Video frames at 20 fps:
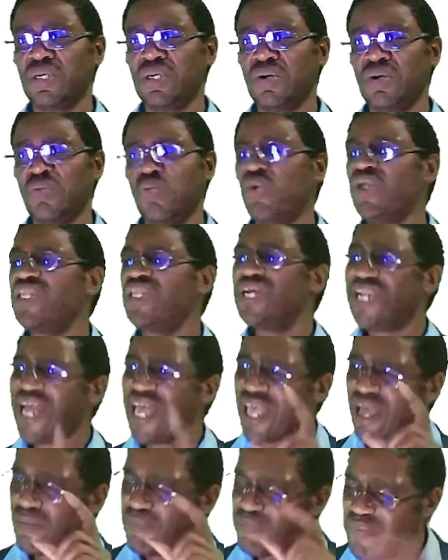With
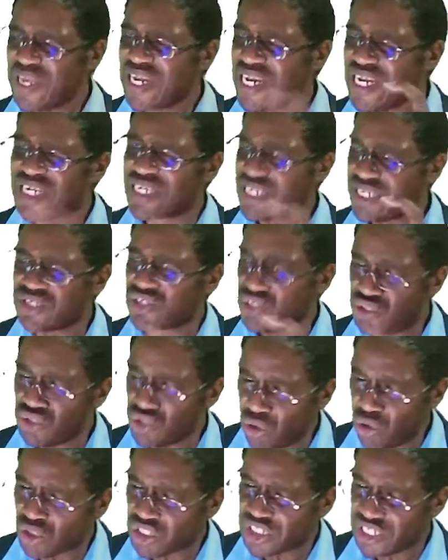liabilities
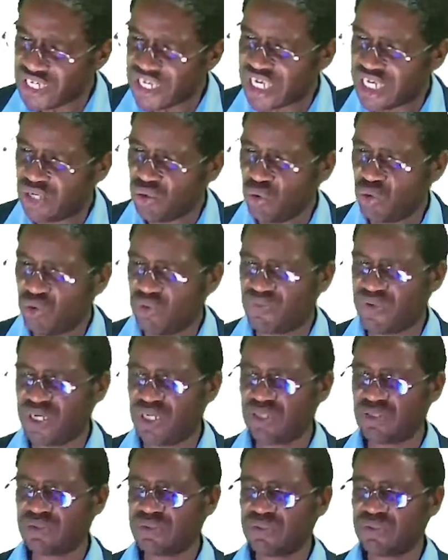not taken over.